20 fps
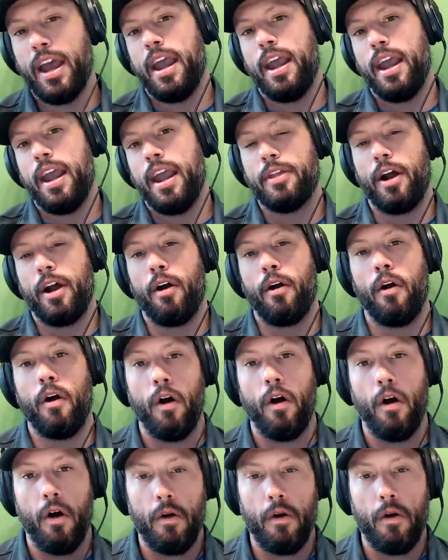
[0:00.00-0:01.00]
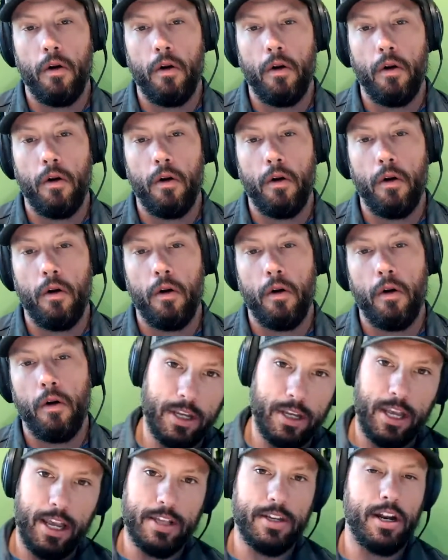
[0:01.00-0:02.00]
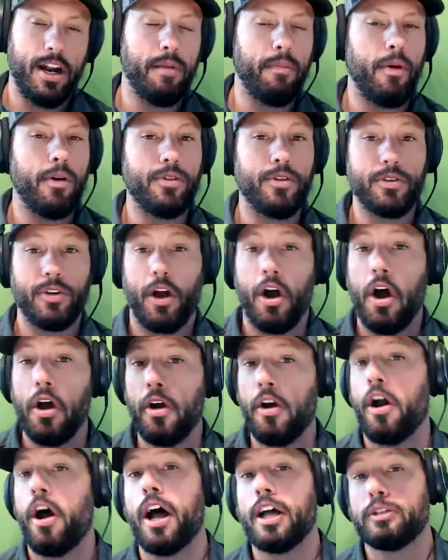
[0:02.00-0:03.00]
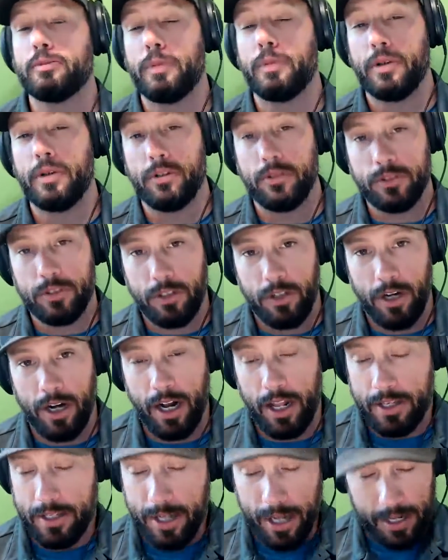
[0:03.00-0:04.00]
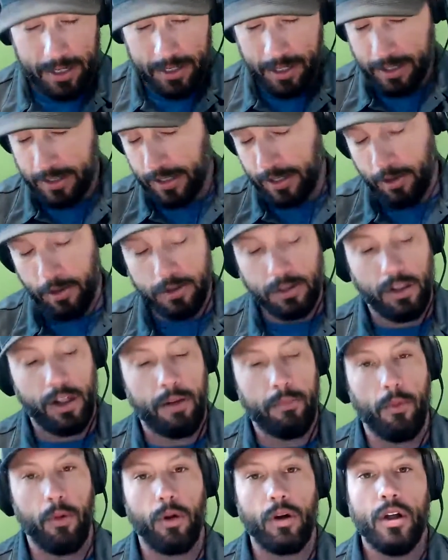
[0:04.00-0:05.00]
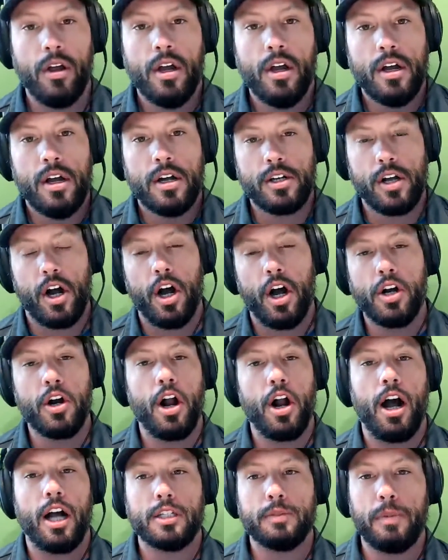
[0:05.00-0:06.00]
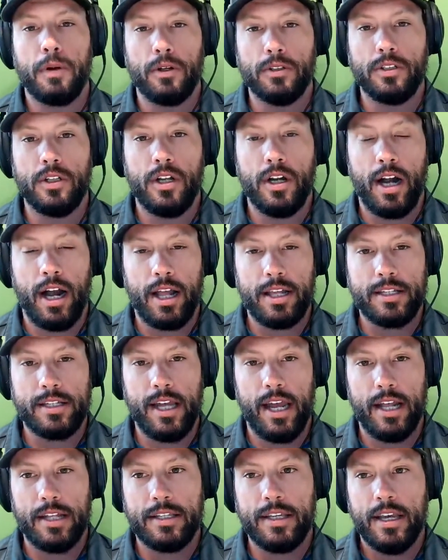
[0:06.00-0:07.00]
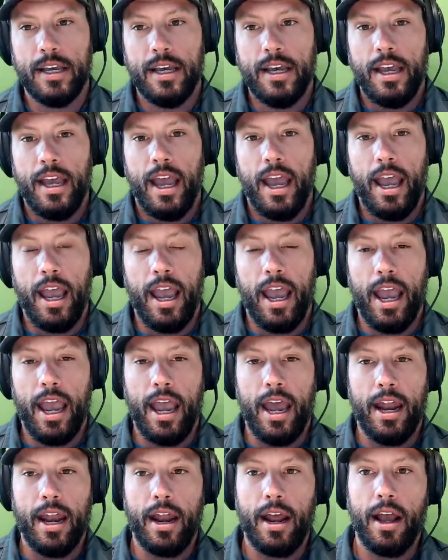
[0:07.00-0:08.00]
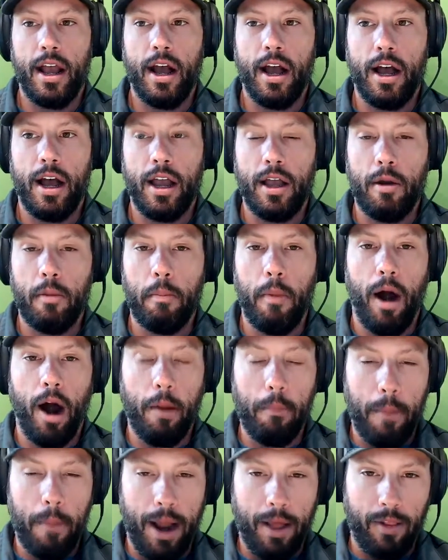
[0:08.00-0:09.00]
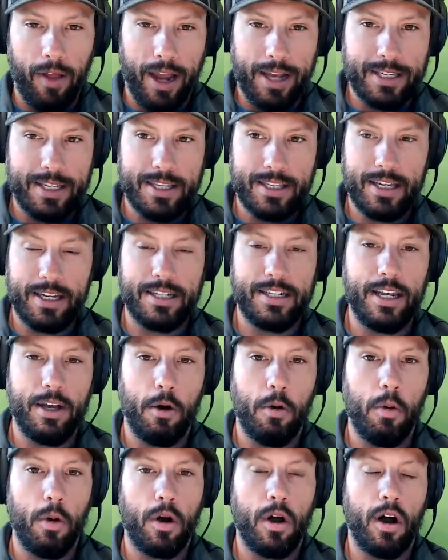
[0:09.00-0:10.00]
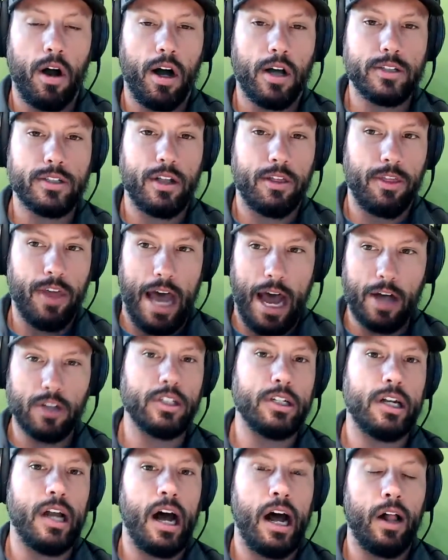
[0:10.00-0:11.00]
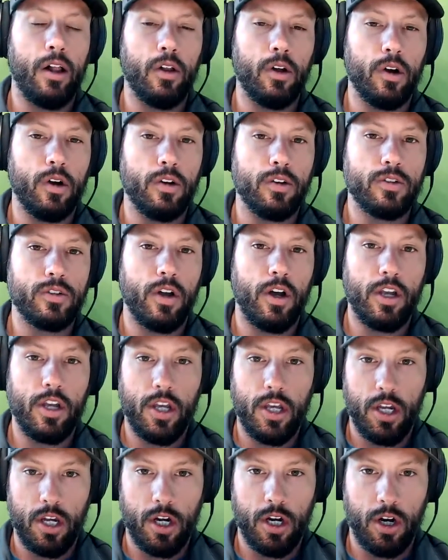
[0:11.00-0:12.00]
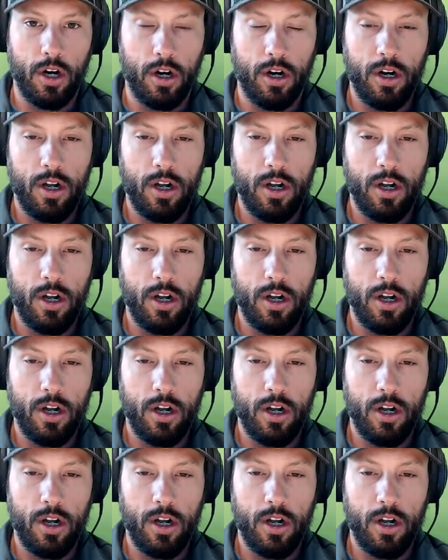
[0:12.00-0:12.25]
there are, again, using easy numbers, there's 100 hospitals in the United States. Yes, I know there's a lot more. There's 100 hospitals in the United States, and my licensing deal will cost $1,000 a year,